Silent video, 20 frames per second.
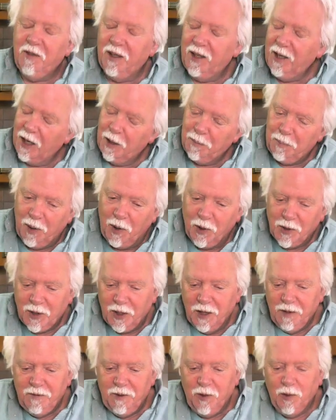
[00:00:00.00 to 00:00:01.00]
vanilla pod
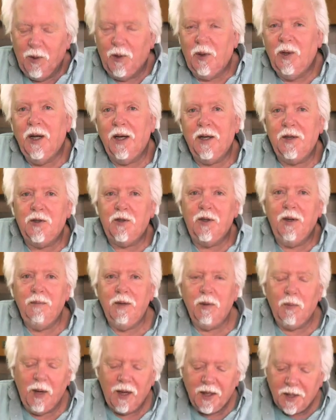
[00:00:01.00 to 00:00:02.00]
if you're
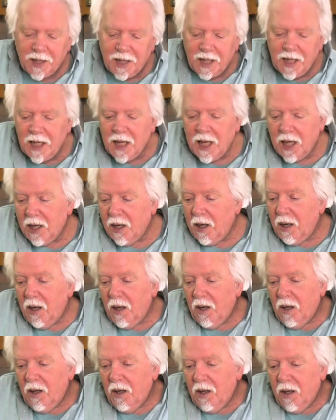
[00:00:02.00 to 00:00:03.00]
extremely wealthy,
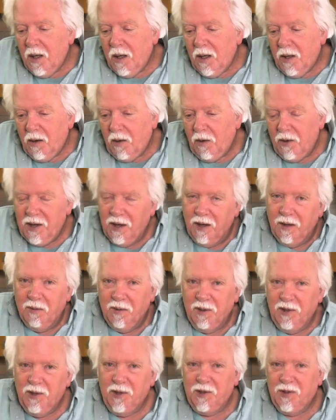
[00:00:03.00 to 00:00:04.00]
or you know,
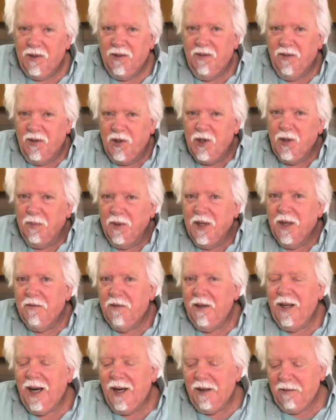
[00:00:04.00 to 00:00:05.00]
just something
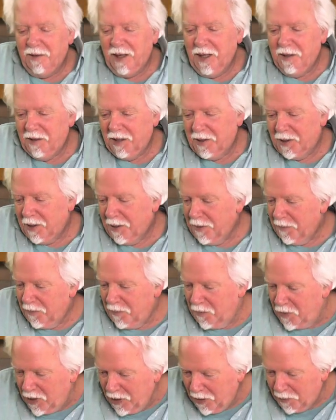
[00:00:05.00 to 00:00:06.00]
vanilla flavored.
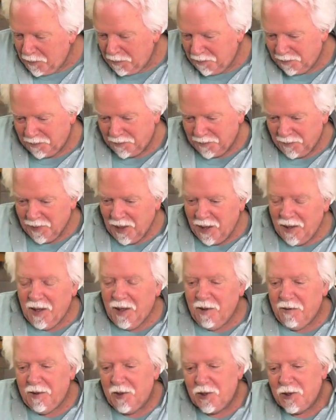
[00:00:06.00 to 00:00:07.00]
So,
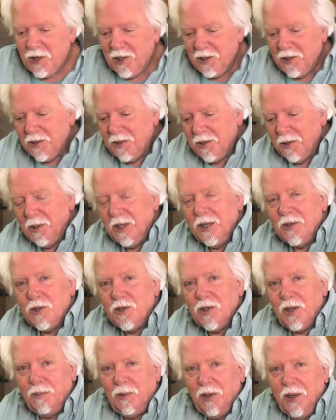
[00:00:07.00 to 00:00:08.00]
first thing to do is
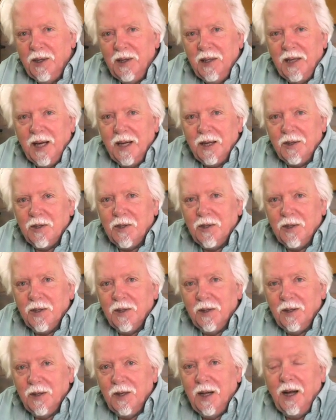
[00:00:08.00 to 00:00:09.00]
separate the eggs.
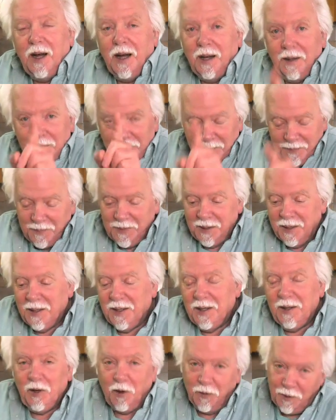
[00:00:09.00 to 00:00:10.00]
Ah,
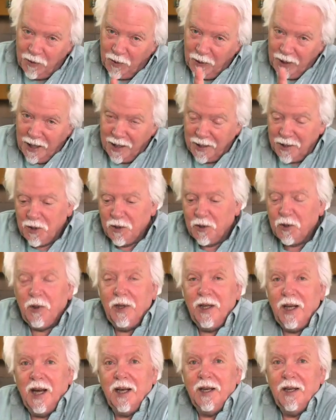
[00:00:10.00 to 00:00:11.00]
not three eggs,
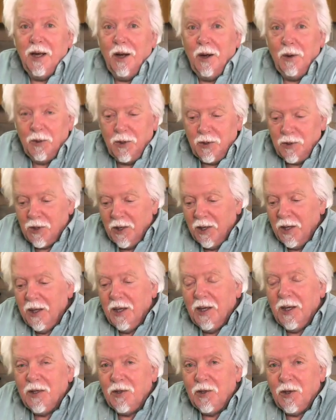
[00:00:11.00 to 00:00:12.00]
three egg yolks.
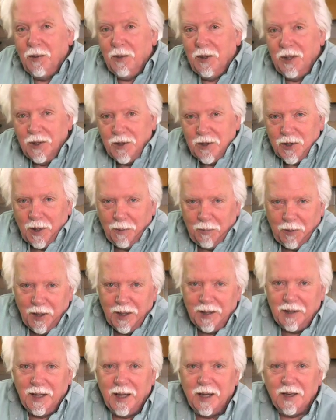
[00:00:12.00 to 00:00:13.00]
So we need to
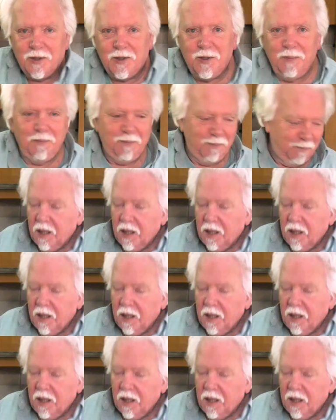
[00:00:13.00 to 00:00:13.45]
separate the eggs.